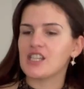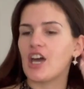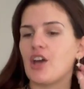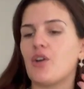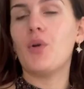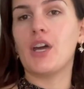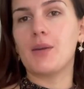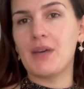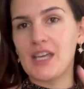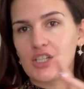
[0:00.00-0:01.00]
So we're
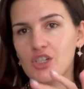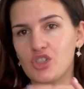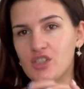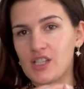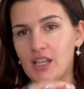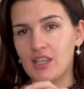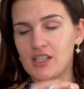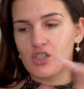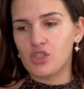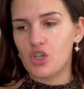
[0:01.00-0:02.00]
gonna be drizzling this on